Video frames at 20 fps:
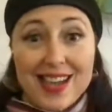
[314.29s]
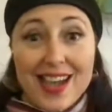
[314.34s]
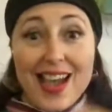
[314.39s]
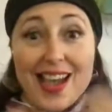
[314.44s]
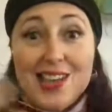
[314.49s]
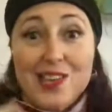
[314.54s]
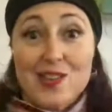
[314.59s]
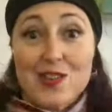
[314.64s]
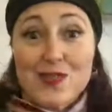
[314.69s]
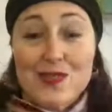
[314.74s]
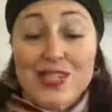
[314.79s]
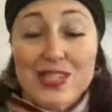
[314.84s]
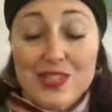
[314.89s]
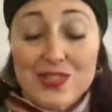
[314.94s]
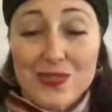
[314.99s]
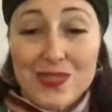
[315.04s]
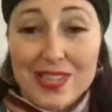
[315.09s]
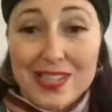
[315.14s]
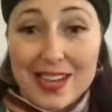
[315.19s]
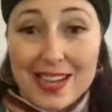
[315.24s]
I go
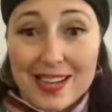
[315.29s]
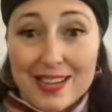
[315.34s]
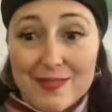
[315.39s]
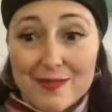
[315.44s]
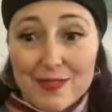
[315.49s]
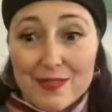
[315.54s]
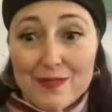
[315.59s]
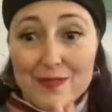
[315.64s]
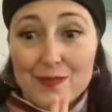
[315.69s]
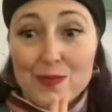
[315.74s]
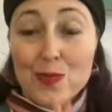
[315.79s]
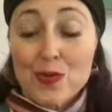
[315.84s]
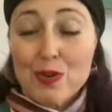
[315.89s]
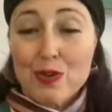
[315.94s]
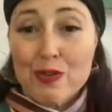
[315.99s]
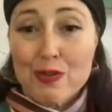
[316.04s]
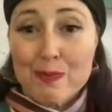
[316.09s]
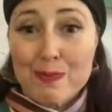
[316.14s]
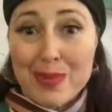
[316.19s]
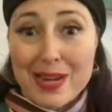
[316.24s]
into a live
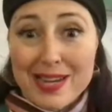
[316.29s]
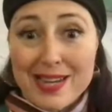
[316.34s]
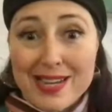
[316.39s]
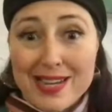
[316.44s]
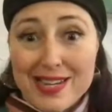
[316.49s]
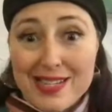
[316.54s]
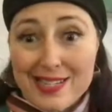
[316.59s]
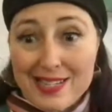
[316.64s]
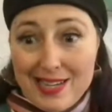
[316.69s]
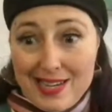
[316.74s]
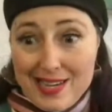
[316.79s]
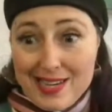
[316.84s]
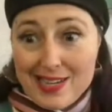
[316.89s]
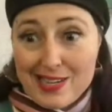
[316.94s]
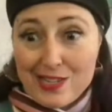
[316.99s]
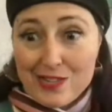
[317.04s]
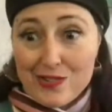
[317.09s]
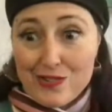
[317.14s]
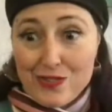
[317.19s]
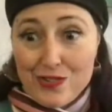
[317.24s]
for my
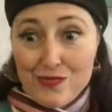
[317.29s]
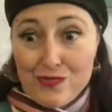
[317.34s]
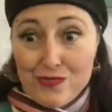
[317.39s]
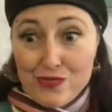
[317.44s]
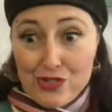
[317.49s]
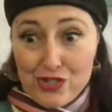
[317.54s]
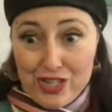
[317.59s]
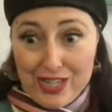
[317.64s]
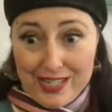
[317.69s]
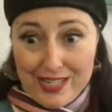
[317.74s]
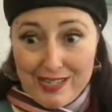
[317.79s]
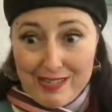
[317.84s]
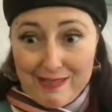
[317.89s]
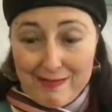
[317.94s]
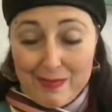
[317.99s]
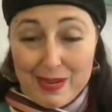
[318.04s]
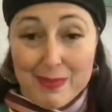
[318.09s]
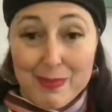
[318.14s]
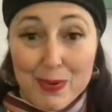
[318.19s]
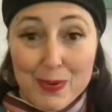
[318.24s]
take no shit
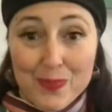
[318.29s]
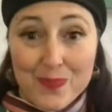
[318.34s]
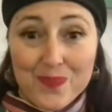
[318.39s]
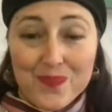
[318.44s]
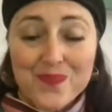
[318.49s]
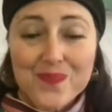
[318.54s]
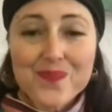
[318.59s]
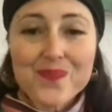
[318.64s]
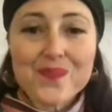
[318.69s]
people.